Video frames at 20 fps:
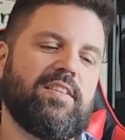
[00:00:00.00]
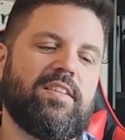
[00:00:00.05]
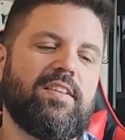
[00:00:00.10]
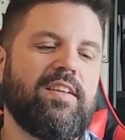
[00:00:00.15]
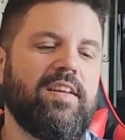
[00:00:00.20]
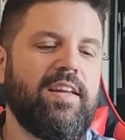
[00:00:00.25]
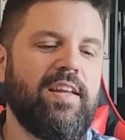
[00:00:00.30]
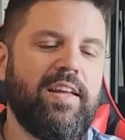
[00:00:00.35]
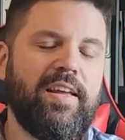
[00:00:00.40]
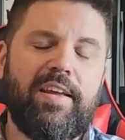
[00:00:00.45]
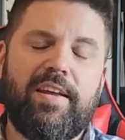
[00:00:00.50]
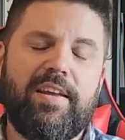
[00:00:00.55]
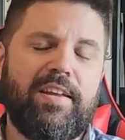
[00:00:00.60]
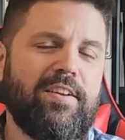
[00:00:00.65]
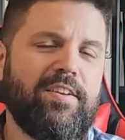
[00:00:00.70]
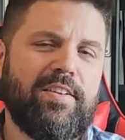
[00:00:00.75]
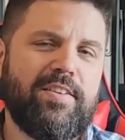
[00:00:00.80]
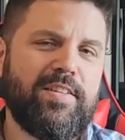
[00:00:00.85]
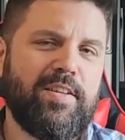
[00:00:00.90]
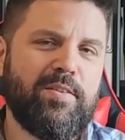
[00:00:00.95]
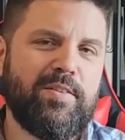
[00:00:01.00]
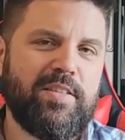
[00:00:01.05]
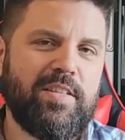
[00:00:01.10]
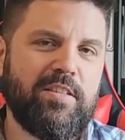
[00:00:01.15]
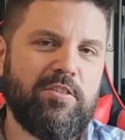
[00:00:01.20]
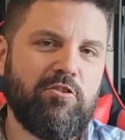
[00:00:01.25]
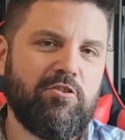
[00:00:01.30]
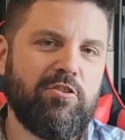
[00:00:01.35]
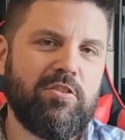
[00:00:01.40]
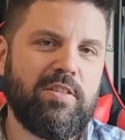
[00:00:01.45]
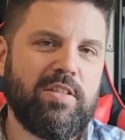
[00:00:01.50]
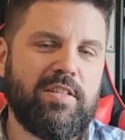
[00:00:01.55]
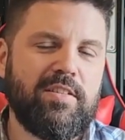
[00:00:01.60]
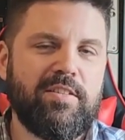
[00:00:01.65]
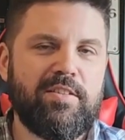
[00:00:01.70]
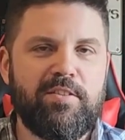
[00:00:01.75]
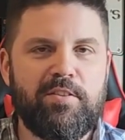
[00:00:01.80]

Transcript: And, you know, it's always interesting.